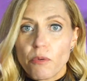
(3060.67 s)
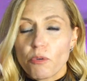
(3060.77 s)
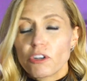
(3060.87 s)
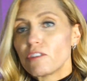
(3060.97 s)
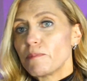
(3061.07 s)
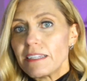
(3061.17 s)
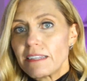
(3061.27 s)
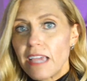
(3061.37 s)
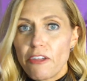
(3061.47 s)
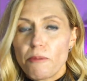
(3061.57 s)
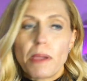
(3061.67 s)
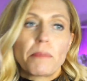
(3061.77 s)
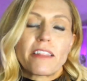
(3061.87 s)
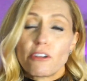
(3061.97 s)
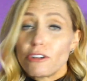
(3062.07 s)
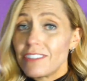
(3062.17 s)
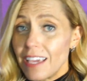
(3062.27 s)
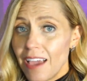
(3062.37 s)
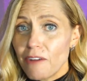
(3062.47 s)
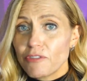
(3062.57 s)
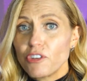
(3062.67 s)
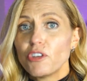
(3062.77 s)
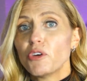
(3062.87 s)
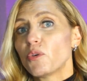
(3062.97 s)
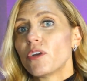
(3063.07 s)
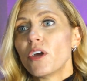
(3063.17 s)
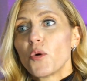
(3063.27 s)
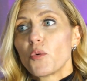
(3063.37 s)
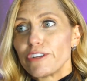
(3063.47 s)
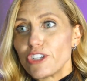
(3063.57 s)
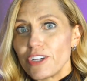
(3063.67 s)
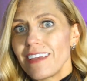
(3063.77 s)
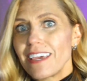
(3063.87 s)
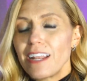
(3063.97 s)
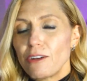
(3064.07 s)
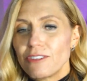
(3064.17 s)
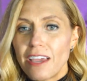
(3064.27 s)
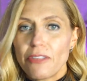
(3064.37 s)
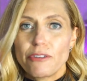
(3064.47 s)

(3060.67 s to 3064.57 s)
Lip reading: We're just being together. Maybe that's our date afternoon. We're just hanging out together,